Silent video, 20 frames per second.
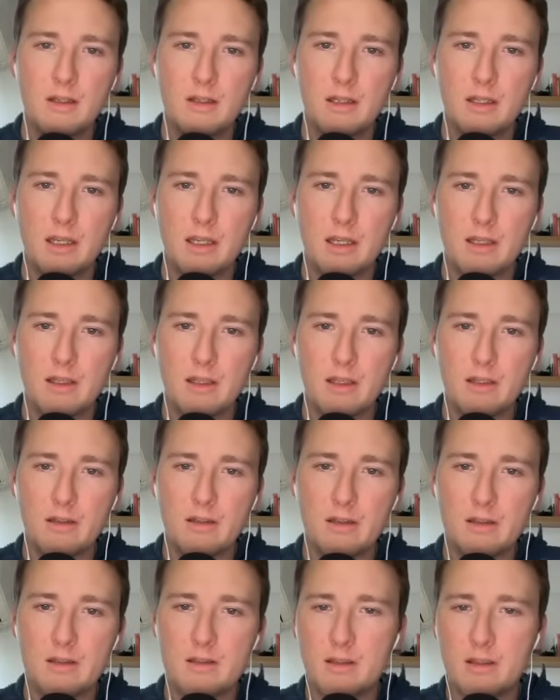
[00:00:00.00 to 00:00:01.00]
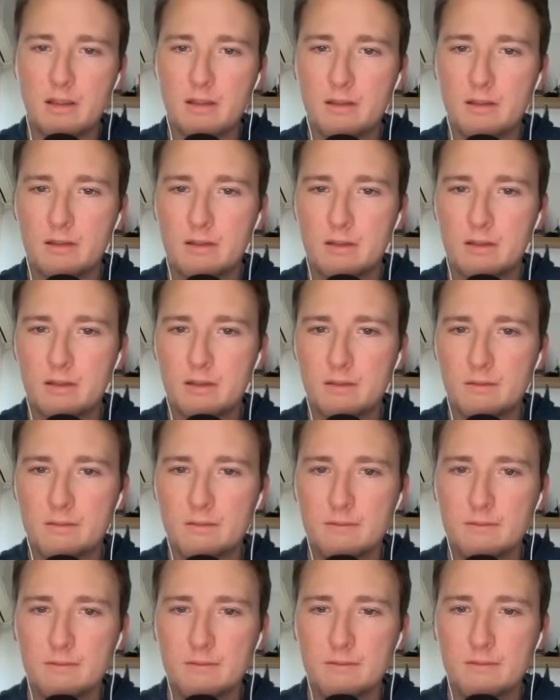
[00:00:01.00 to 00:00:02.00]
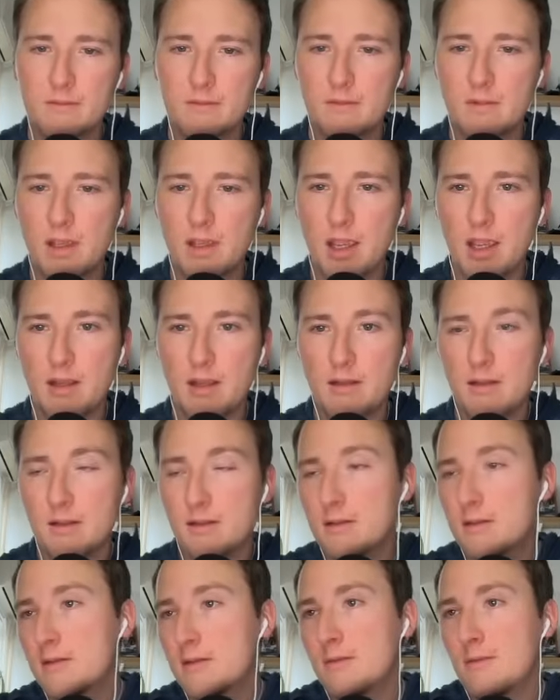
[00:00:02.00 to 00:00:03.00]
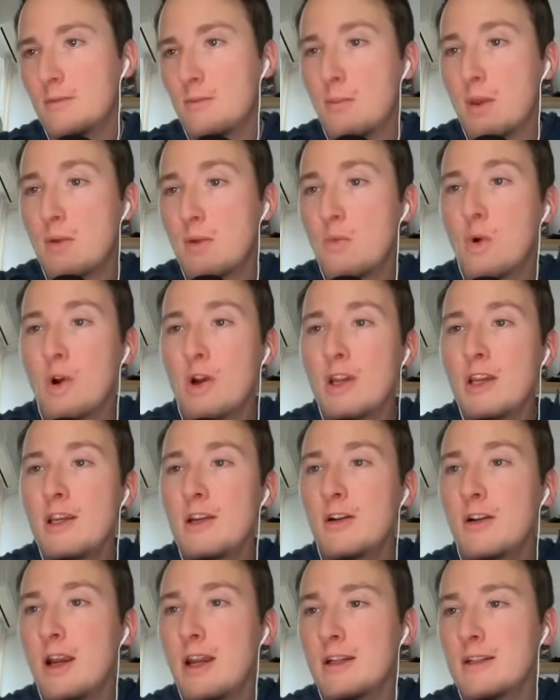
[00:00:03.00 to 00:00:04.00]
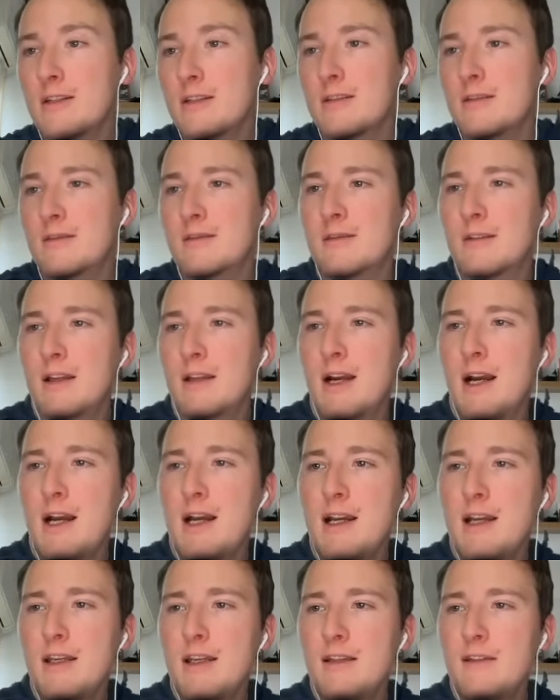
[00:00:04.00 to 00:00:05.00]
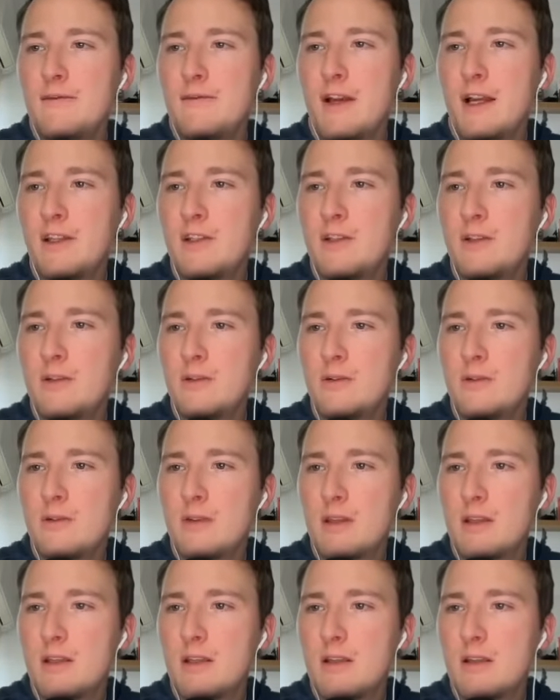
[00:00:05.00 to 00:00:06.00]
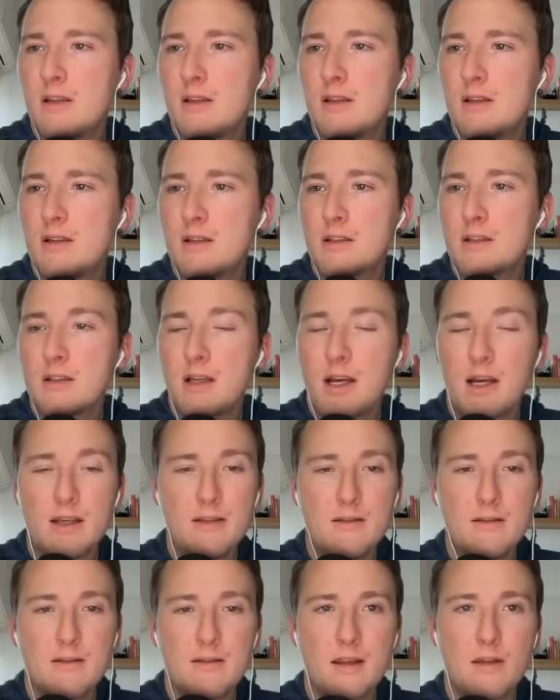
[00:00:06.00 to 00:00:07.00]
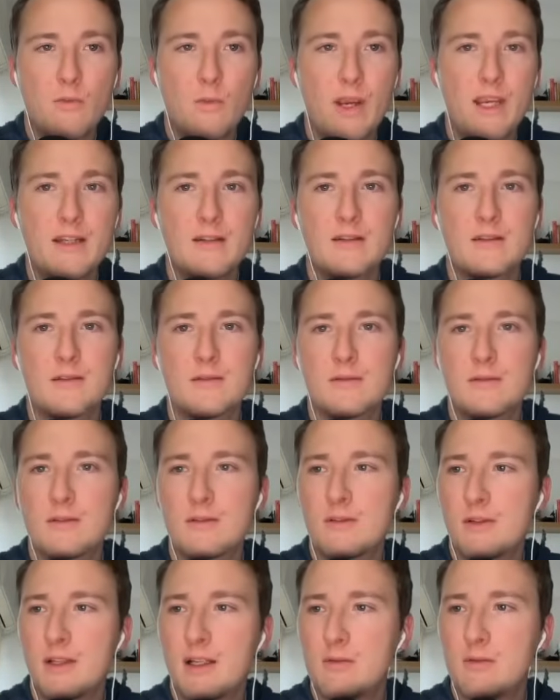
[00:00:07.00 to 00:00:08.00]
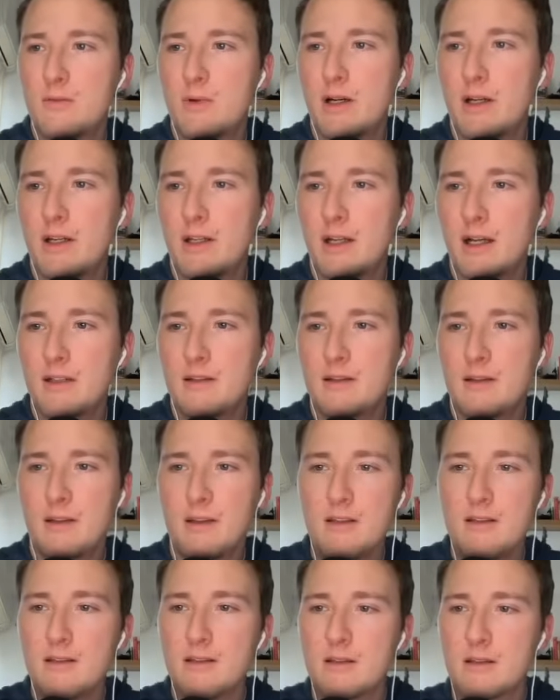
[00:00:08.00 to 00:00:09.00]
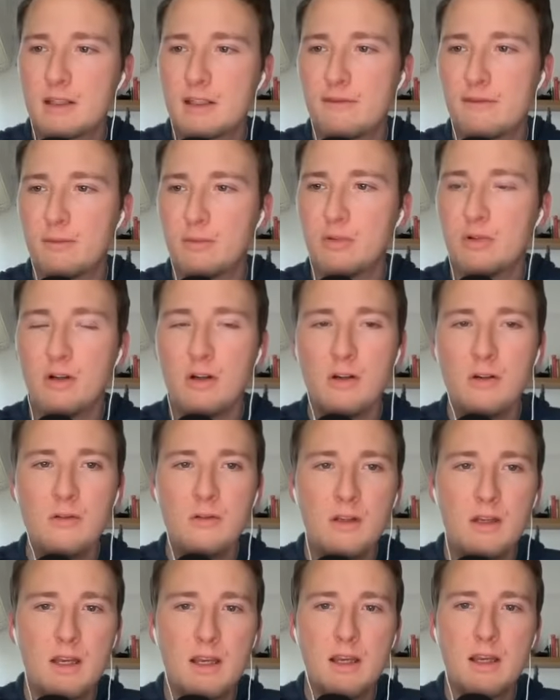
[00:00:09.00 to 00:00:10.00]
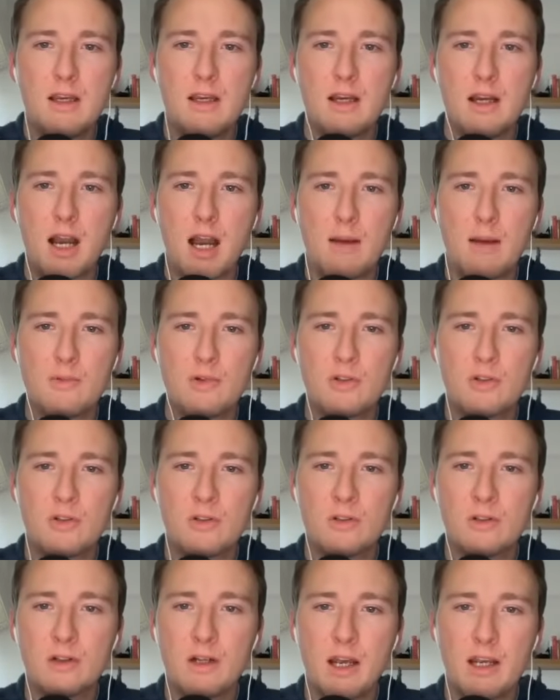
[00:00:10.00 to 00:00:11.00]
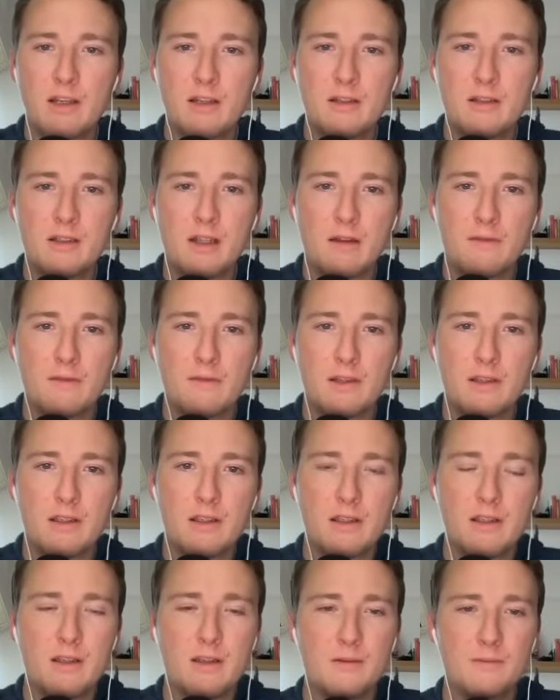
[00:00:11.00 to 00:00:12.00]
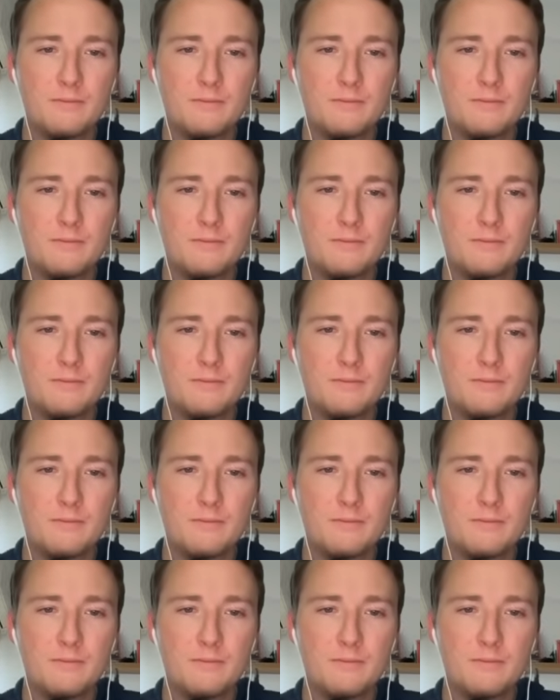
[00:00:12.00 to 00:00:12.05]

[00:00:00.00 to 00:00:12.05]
and then these things. And it's been working great. I value the size and weight, so that's why I got this instead of a Pro. I'm sure I could definitely